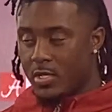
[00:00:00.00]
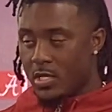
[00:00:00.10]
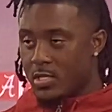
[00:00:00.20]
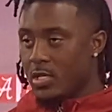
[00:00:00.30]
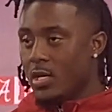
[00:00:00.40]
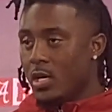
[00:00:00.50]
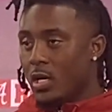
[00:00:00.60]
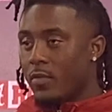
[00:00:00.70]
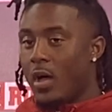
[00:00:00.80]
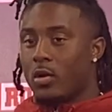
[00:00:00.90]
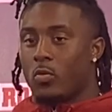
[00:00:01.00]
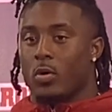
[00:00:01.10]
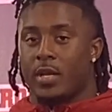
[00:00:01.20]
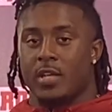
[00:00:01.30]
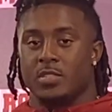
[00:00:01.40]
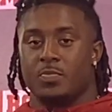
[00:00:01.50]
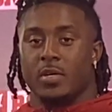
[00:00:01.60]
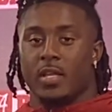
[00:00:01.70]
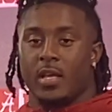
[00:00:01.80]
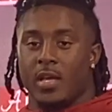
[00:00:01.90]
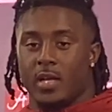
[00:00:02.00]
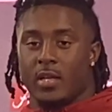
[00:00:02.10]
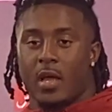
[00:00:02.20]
because a lot of work he's put in,